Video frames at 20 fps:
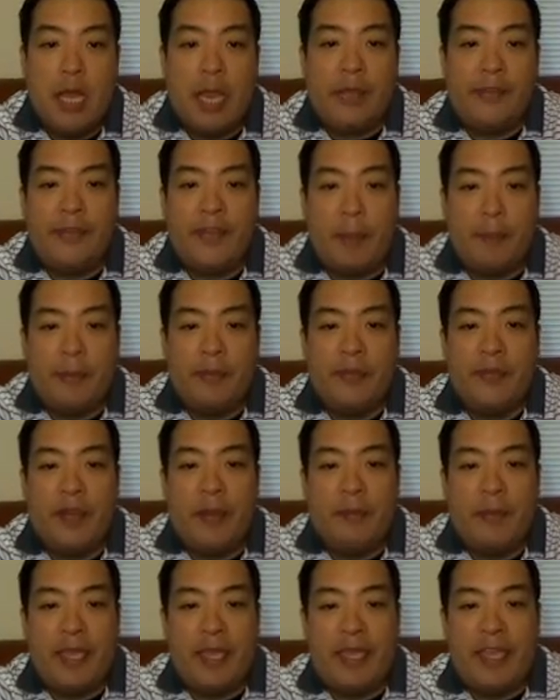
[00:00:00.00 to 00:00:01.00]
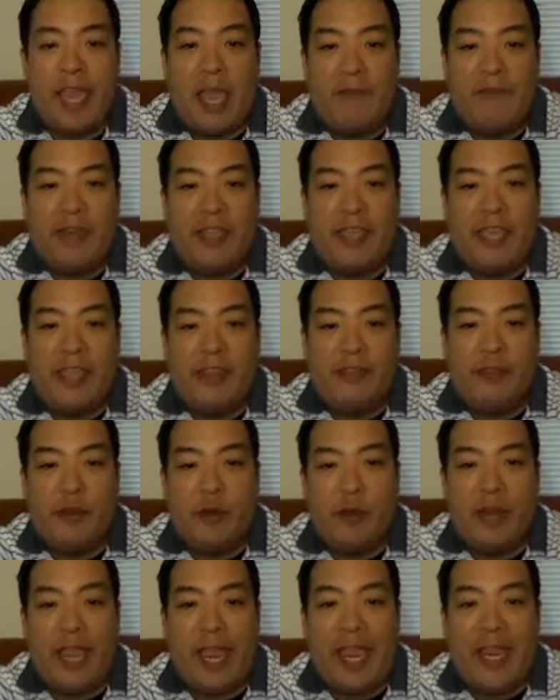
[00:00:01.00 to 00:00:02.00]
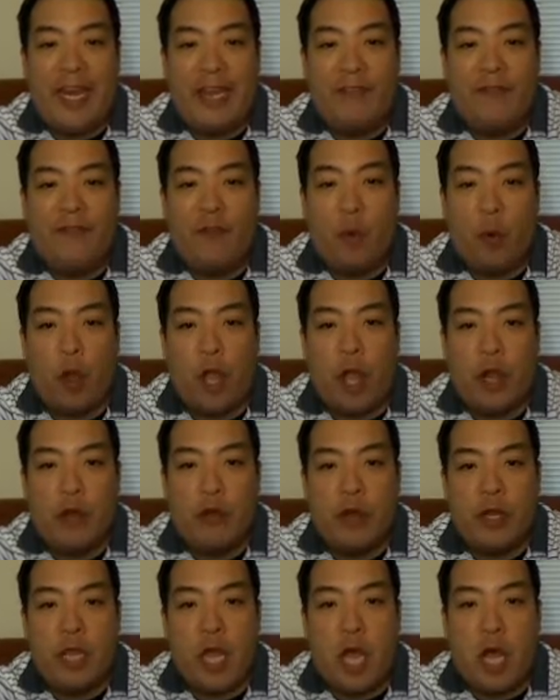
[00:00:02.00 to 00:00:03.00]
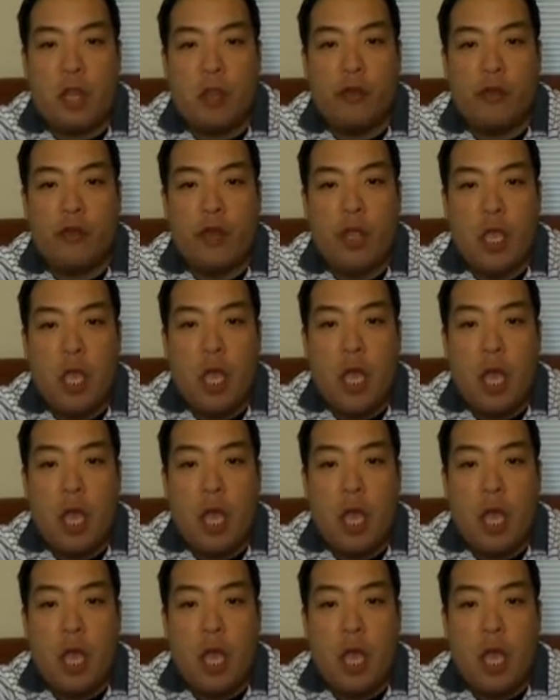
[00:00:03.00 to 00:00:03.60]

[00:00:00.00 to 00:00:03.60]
Next up, it's going to be Kevin Kisner at $8,400.